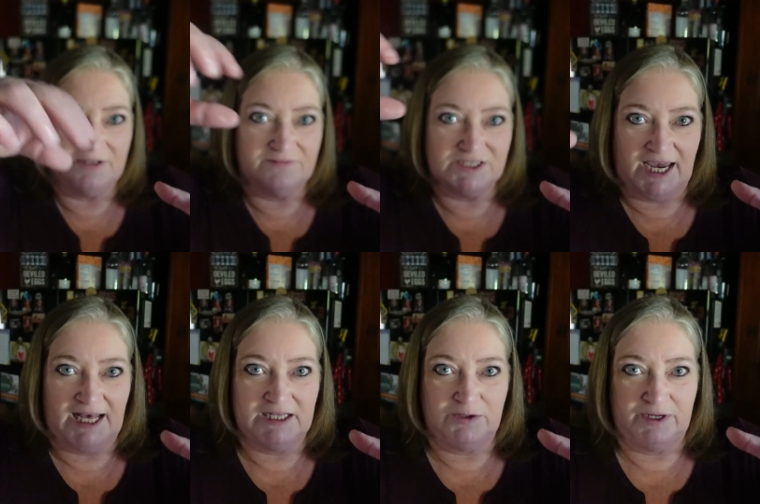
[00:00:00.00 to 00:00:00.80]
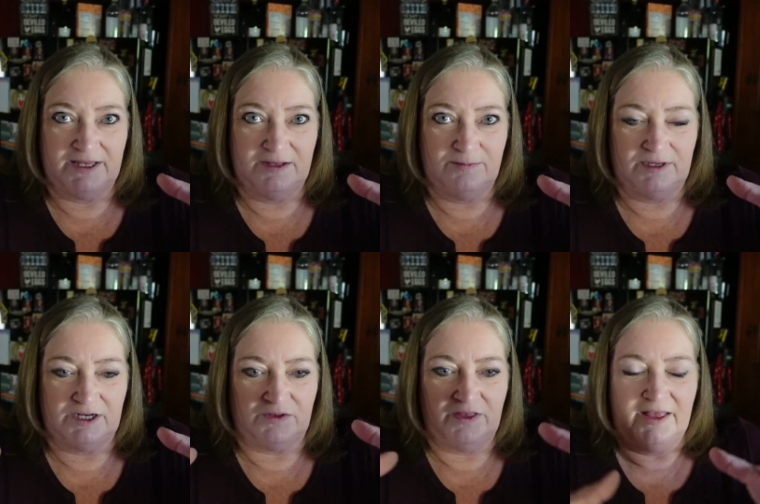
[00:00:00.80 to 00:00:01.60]
of tallow in the
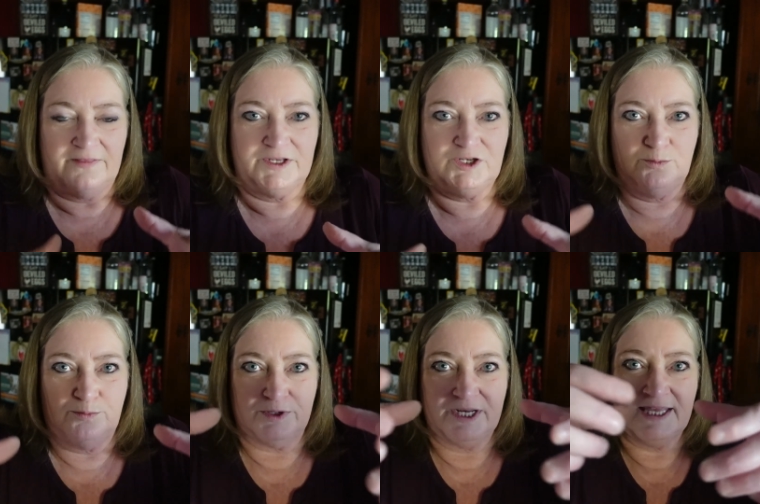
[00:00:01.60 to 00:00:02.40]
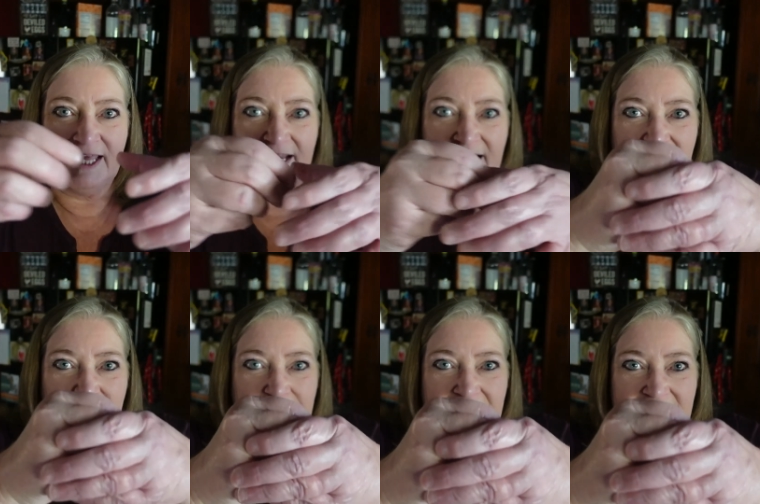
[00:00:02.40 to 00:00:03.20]
middle, then you bring that
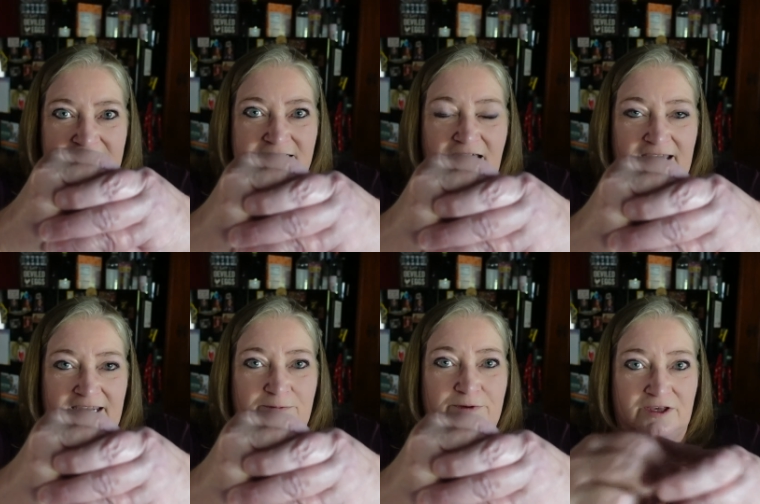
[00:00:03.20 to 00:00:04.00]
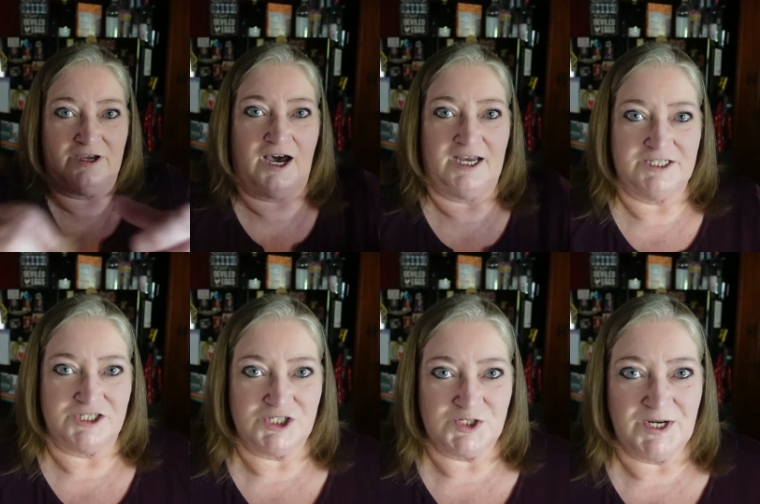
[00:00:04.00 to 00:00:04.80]
up and tie it with a cotton
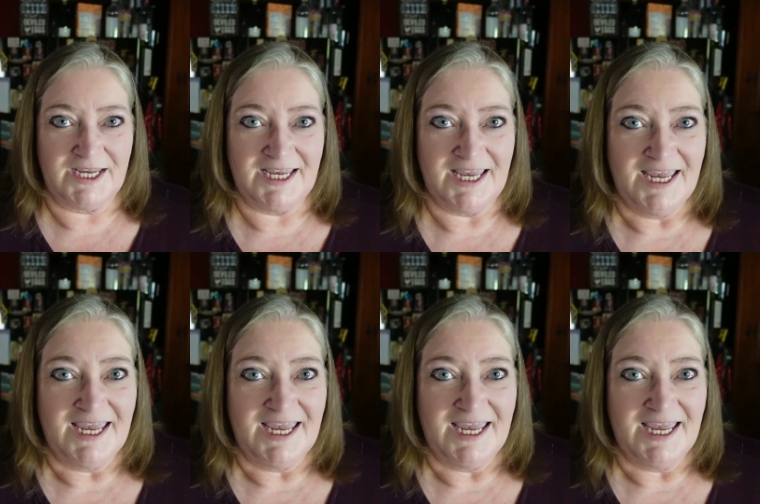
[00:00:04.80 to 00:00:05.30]
string.